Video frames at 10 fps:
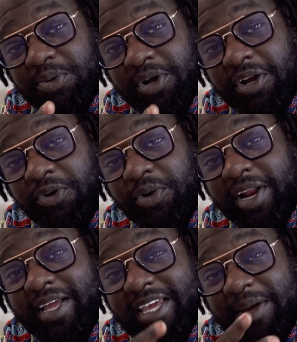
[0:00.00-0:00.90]
going to create
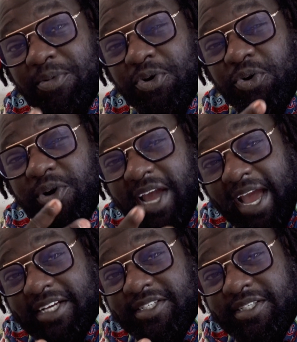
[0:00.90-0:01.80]
a chemical
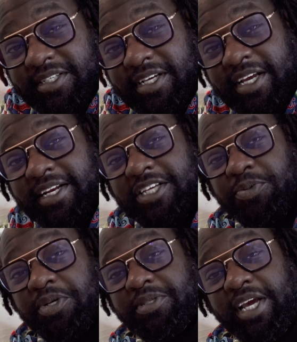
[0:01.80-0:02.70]
reaction. That's
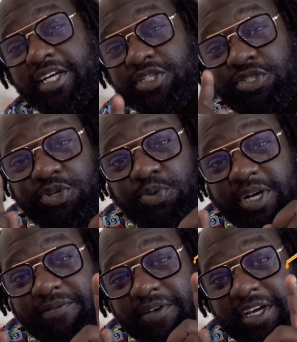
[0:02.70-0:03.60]
when you take two
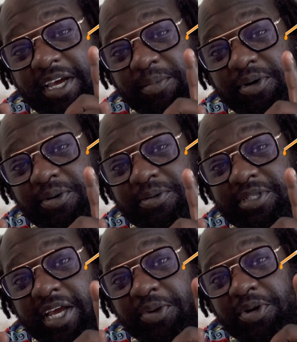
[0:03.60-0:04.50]
different chemicals
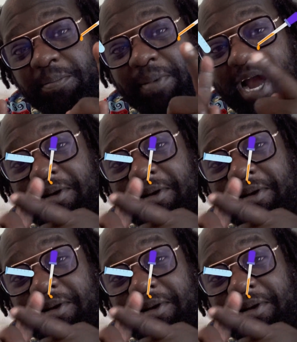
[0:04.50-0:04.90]
and you combine